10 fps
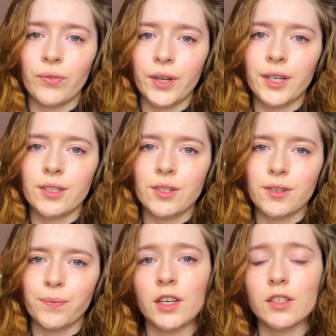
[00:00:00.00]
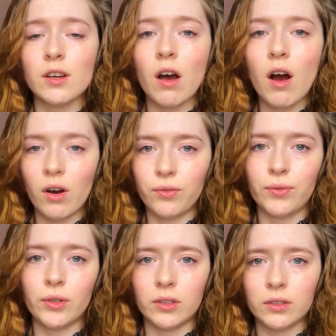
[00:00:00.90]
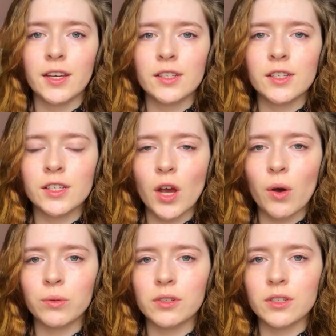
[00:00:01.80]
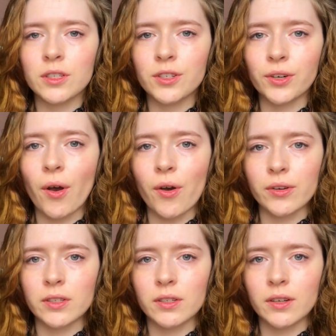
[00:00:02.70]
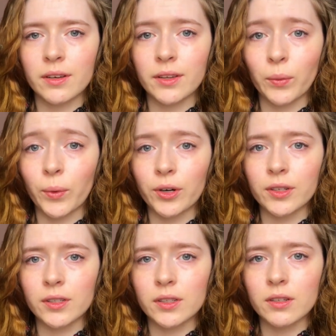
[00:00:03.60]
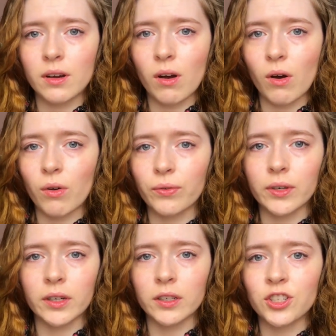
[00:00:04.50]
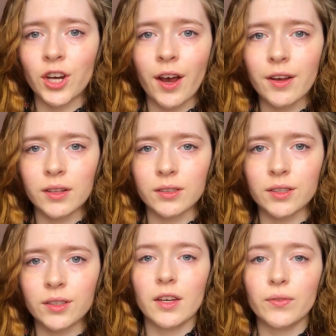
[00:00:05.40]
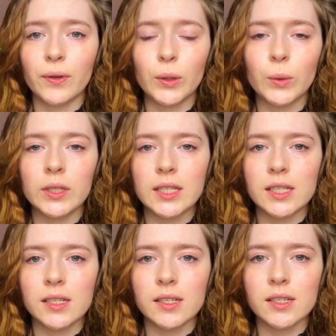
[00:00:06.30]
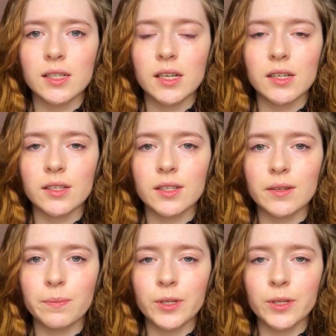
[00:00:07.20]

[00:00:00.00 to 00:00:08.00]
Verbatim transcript: of it, it's awful. It so destroyed the world of a child, influences its